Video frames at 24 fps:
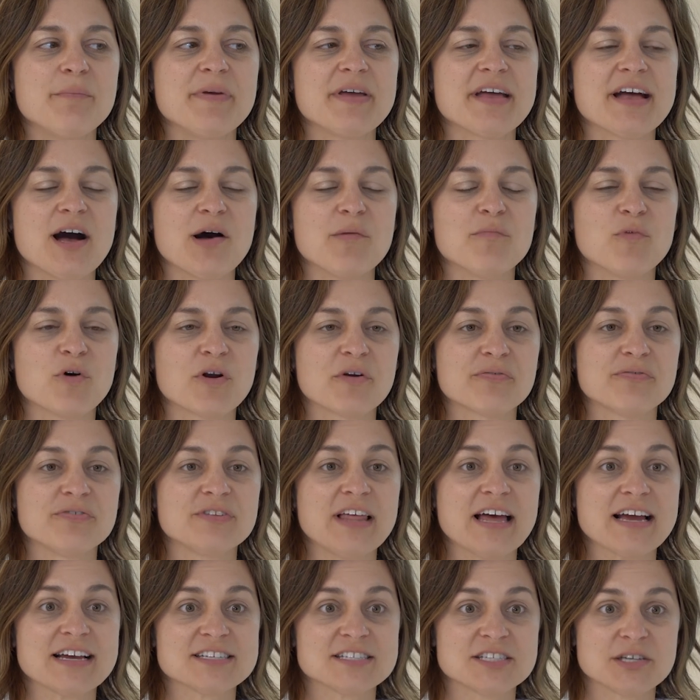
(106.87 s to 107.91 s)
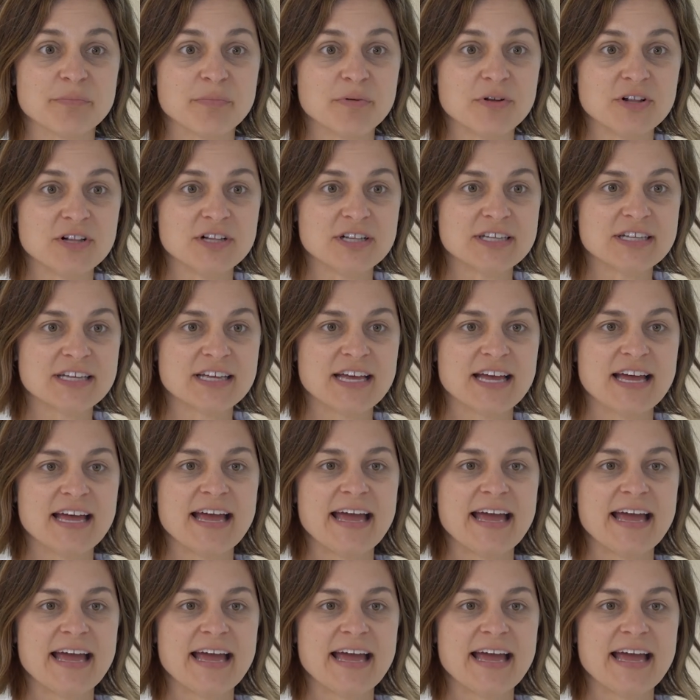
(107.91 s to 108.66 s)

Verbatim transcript: become more flexible